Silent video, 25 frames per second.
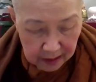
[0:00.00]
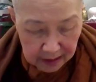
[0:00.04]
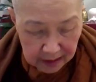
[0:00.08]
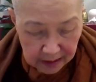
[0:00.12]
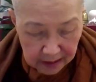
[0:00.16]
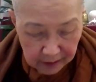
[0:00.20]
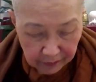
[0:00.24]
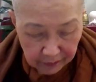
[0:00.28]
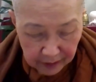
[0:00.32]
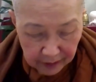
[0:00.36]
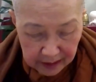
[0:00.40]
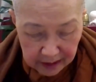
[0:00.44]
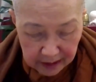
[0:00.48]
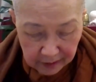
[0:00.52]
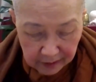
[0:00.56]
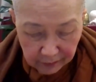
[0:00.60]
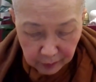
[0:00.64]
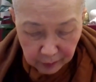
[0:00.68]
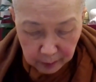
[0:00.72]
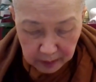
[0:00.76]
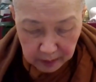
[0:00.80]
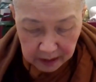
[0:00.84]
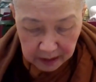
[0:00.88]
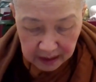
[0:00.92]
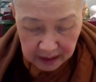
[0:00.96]
steadfast, and
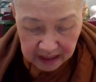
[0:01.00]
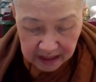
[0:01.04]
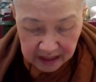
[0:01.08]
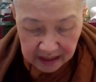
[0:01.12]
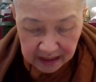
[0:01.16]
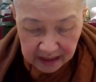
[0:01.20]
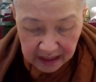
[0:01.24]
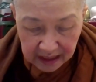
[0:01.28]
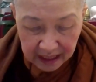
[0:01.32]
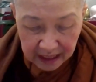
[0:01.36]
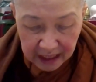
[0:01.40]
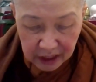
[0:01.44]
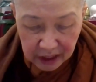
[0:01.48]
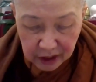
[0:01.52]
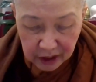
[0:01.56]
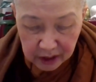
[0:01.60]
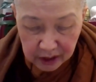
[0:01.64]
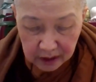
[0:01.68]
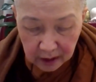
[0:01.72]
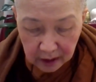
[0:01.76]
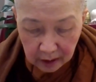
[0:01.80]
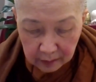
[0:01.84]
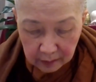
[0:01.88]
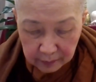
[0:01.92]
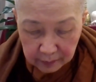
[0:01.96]
firm in
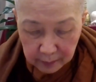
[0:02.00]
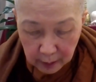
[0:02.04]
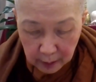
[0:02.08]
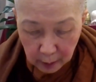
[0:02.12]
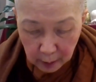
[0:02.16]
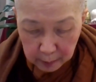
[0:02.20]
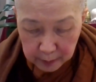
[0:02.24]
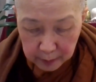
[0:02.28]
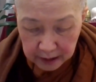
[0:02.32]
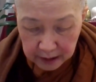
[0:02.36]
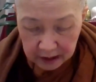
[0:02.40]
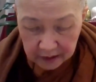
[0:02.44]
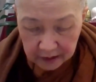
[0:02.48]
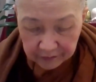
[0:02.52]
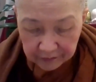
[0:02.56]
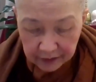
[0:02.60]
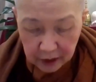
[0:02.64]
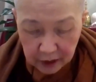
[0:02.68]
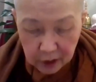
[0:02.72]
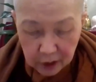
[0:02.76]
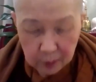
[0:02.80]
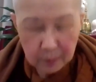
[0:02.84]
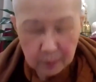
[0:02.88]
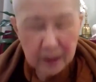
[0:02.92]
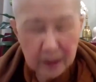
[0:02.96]
cessation of
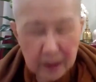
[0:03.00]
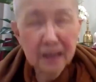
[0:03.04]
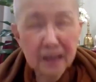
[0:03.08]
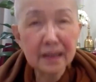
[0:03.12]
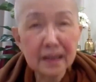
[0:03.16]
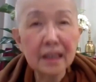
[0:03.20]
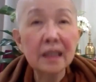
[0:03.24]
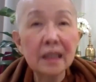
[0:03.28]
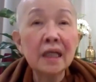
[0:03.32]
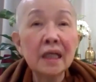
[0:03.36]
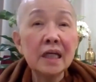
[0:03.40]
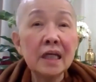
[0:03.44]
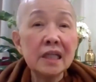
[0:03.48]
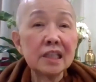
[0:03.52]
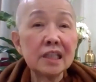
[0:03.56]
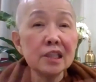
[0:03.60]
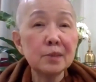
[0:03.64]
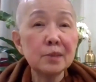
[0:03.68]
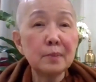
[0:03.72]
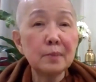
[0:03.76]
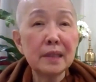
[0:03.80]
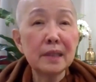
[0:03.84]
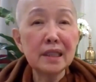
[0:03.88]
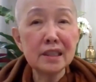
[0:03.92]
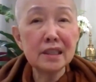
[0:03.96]
objectification, meaning that
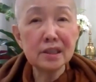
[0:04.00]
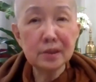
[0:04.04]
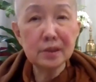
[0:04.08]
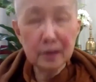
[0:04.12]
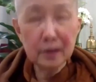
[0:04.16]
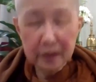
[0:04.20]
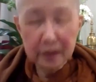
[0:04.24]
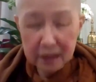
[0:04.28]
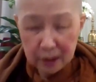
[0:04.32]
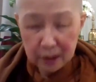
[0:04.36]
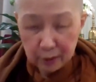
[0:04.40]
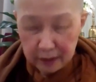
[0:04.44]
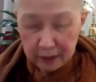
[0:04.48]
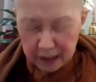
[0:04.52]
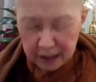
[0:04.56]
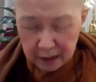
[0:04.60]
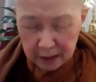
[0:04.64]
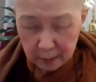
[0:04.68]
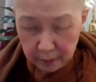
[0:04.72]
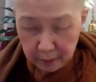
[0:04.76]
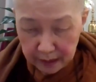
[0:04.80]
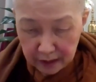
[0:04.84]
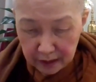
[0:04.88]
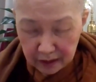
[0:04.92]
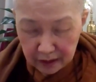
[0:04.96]
his mind is not
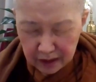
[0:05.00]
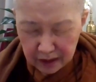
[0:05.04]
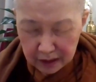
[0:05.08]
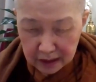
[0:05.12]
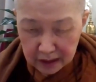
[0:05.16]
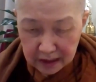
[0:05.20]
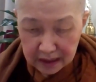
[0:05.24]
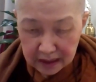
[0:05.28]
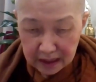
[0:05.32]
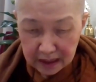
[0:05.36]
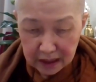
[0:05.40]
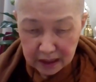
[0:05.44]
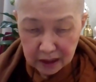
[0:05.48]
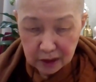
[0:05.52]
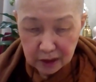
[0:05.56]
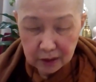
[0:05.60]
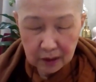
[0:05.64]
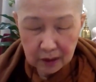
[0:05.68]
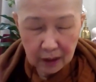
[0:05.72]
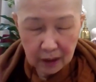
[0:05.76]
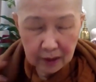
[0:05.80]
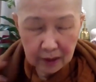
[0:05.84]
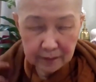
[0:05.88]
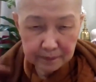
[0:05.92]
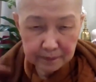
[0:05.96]
distracted by things that is
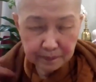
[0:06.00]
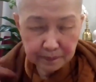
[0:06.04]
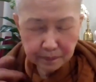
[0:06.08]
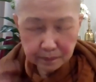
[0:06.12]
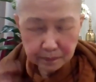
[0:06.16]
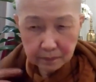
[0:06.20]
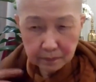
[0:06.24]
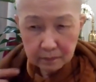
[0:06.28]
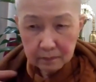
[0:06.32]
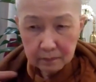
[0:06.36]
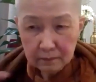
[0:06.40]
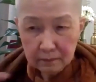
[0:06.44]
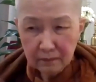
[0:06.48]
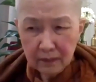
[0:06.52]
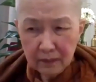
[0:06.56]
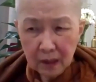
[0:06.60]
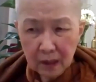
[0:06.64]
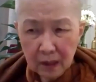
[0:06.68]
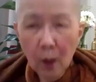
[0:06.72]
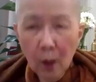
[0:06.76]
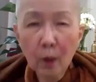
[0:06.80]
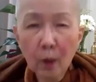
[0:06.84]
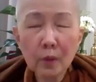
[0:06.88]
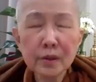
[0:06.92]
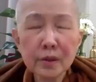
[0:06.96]
not
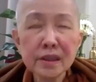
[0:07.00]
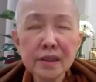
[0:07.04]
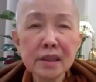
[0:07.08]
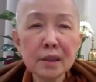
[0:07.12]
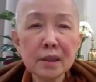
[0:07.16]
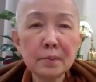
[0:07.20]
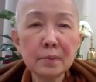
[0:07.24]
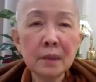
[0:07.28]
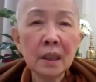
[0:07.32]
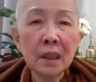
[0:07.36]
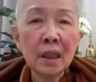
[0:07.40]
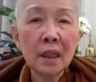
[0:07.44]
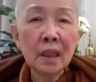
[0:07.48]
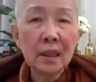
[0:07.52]
wholesome.